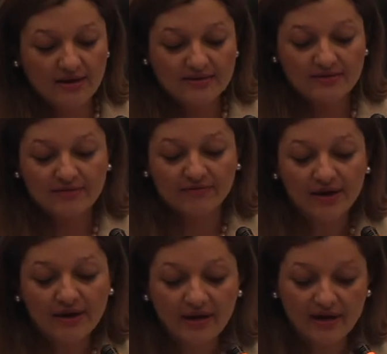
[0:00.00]
as
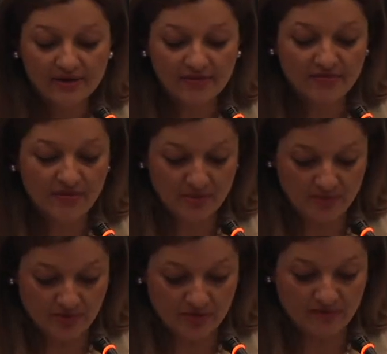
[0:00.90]
very active
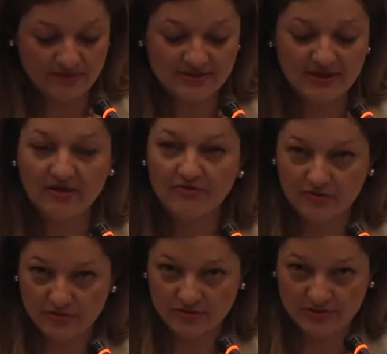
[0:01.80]
members of these
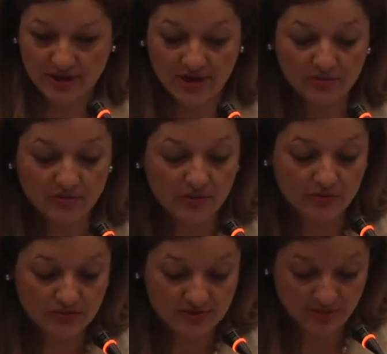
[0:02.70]
efforts, and we
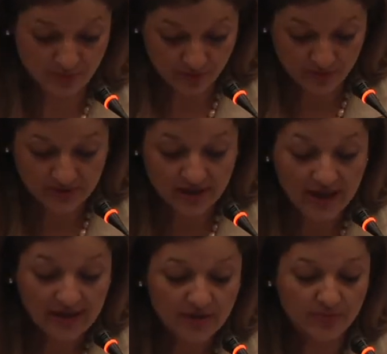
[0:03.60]
would support
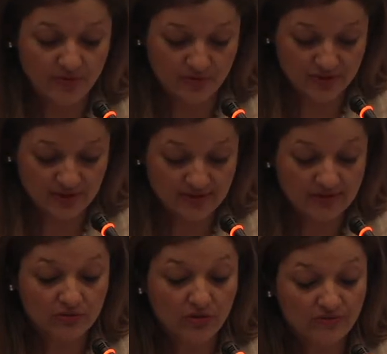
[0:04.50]
any project
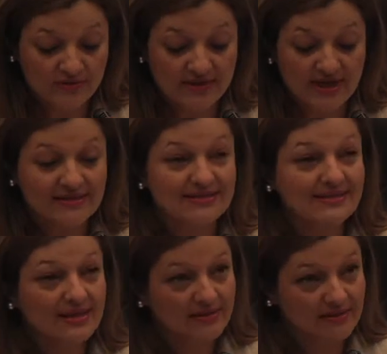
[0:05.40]
that offers
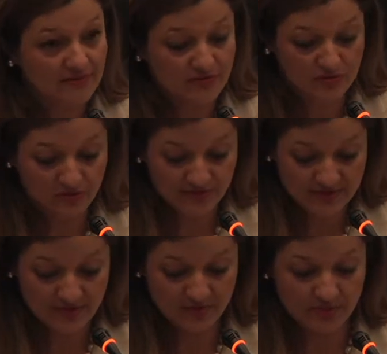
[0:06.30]
incentives to
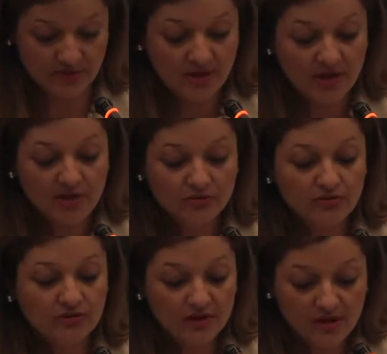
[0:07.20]
fishermen to
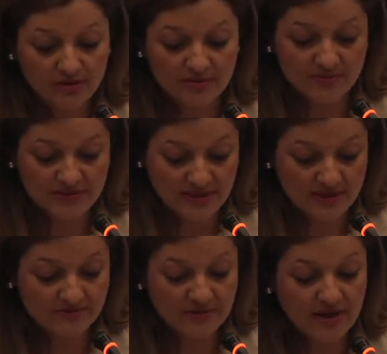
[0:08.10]
turn
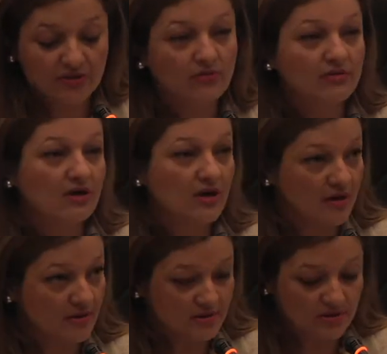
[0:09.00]
themselves into the
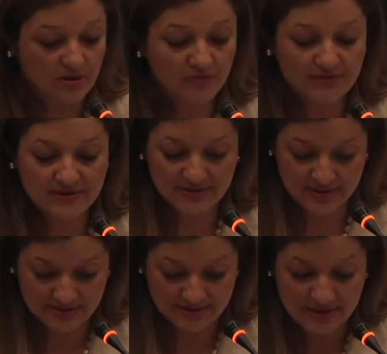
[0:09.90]
guards of the
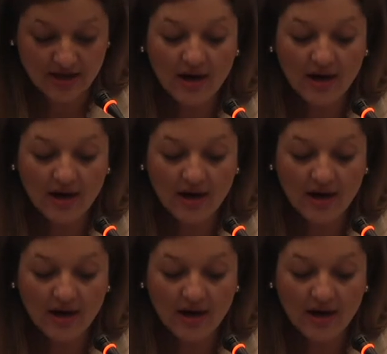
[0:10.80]
seas,